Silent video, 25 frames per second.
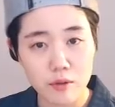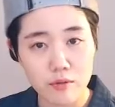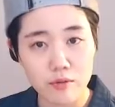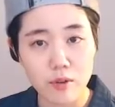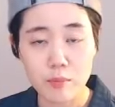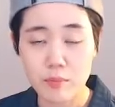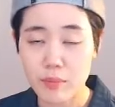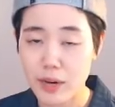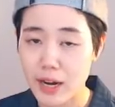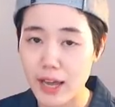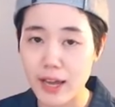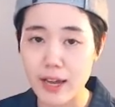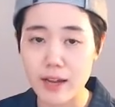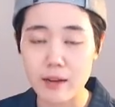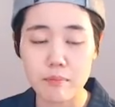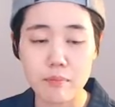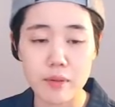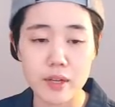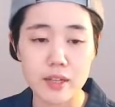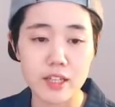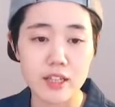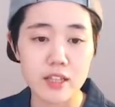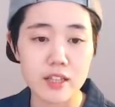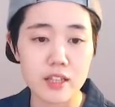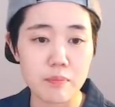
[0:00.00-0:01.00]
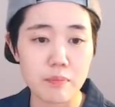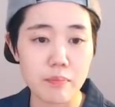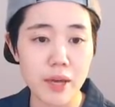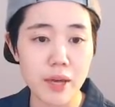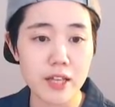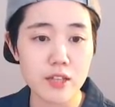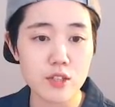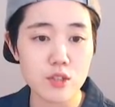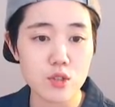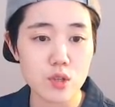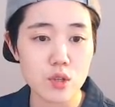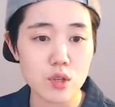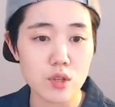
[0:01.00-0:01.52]
black, but it
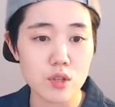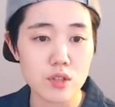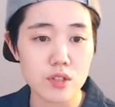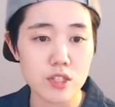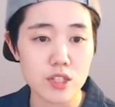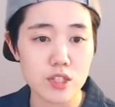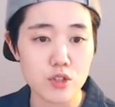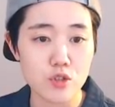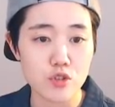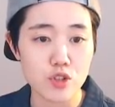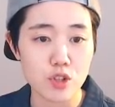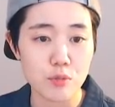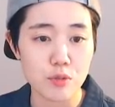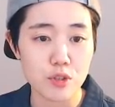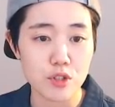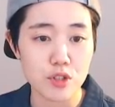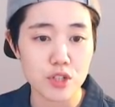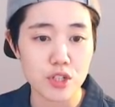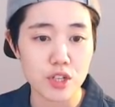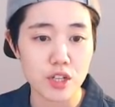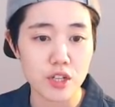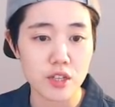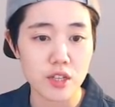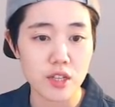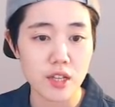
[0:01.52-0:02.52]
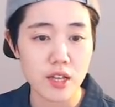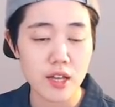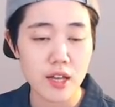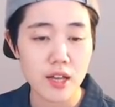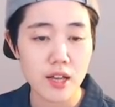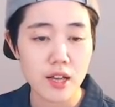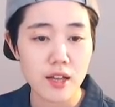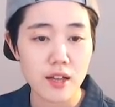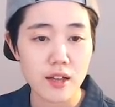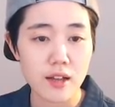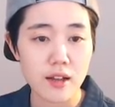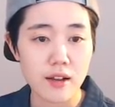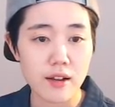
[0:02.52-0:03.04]
depends on distribution.
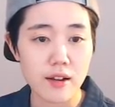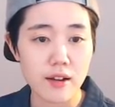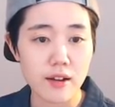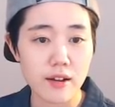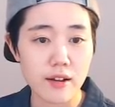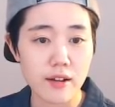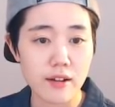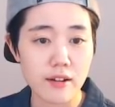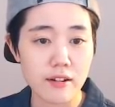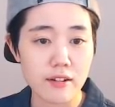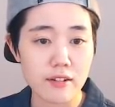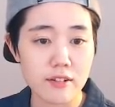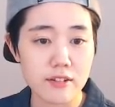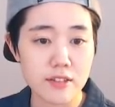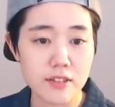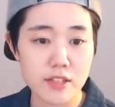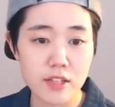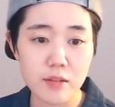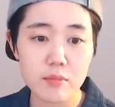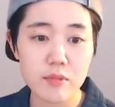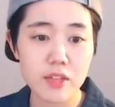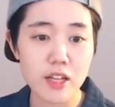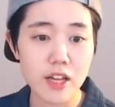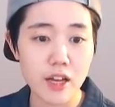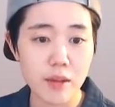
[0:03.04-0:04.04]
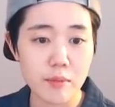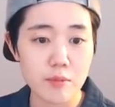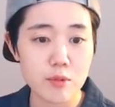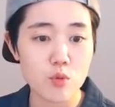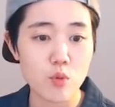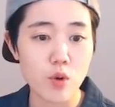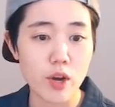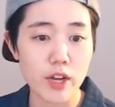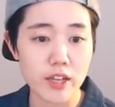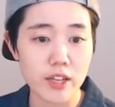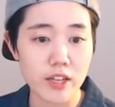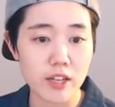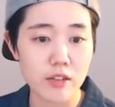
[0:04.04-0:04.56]
Sometimes
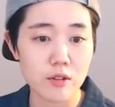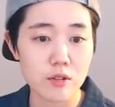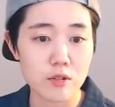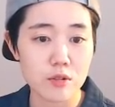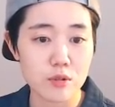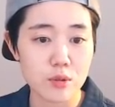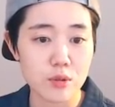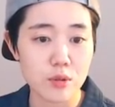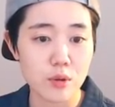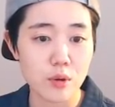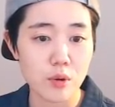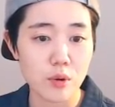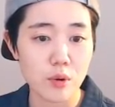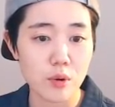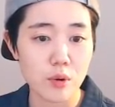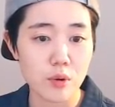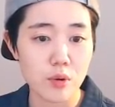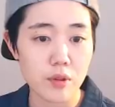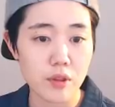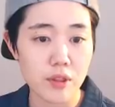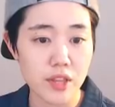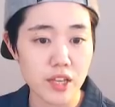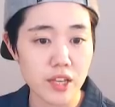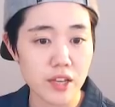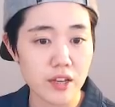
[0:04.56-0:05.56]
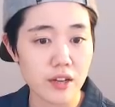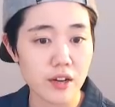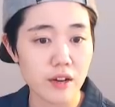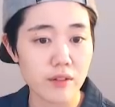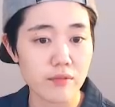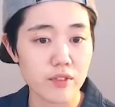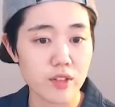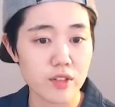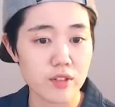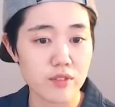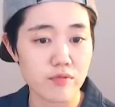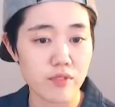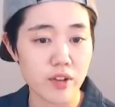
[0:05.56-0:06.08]
white can also think of
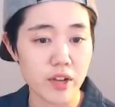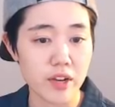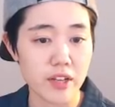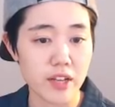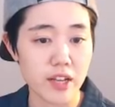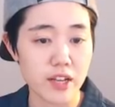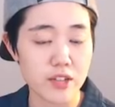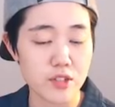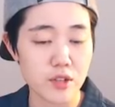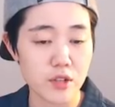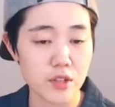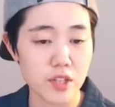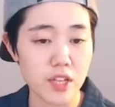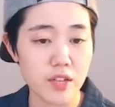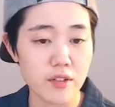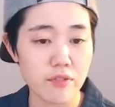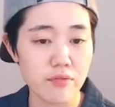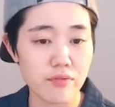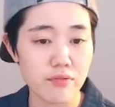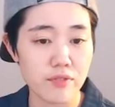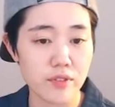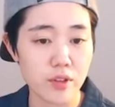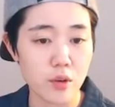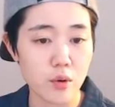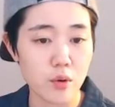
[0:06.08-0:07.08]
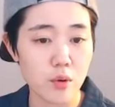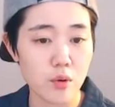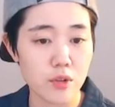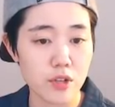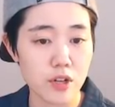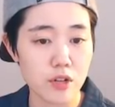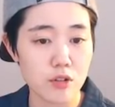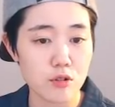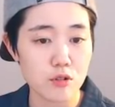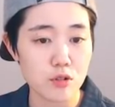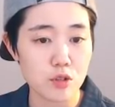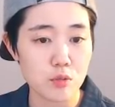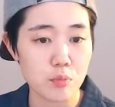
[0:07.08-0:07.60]
this variation if the corner
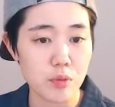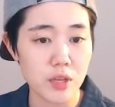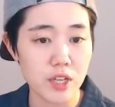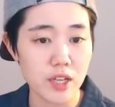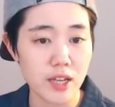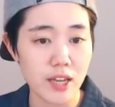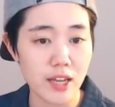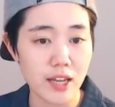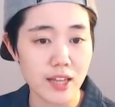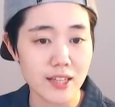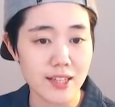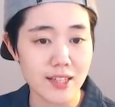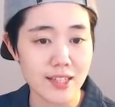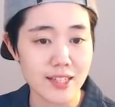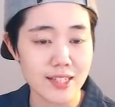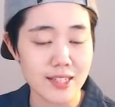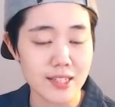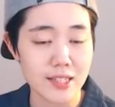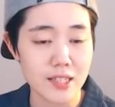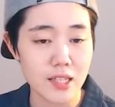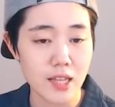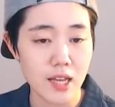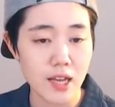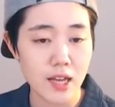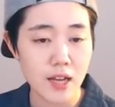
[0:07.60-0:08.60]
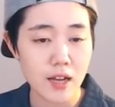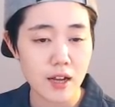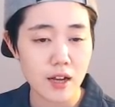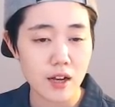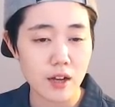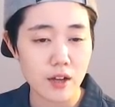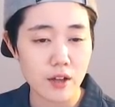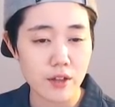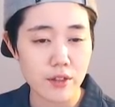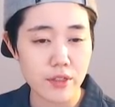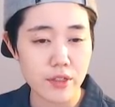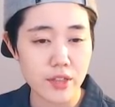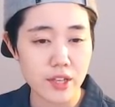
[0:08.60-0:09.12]
looks big and this
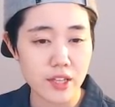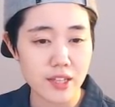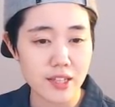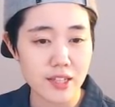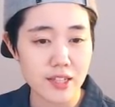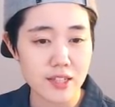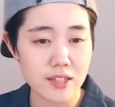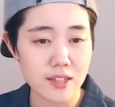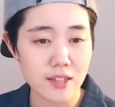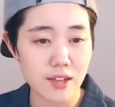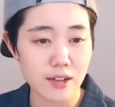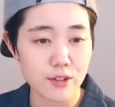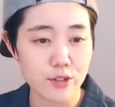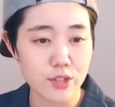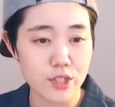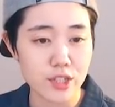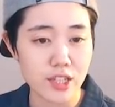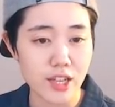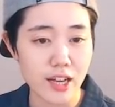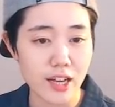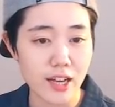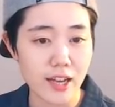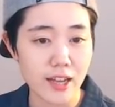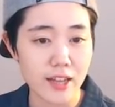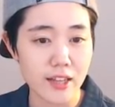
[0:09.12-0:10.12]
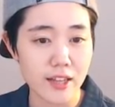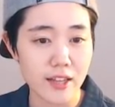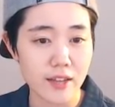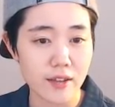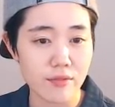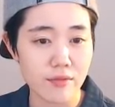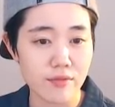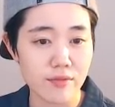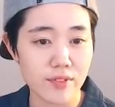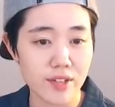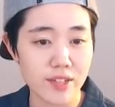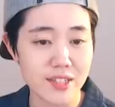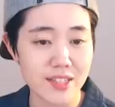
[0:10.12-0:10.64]
thickness outside
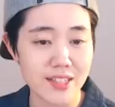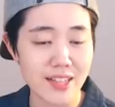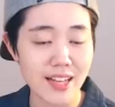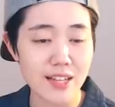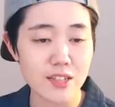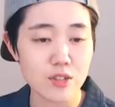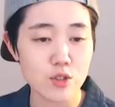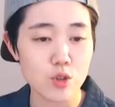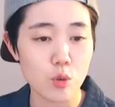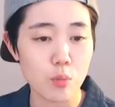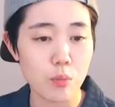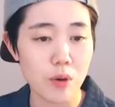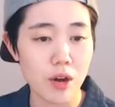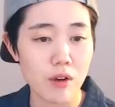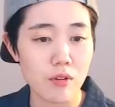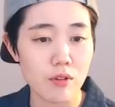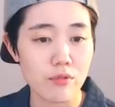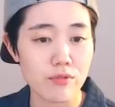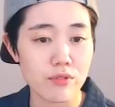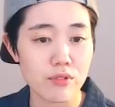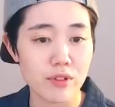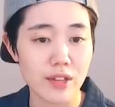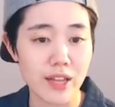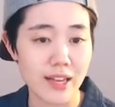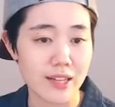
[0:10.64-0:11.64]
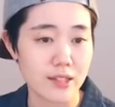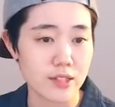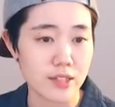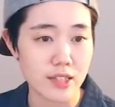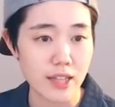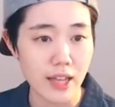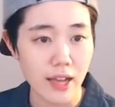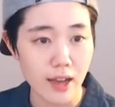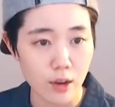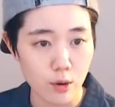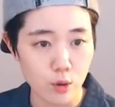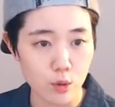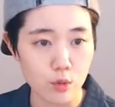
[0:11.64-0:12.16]
if it's not so powerful as
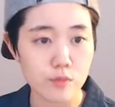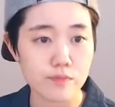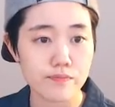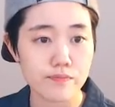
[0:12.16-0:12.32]
now.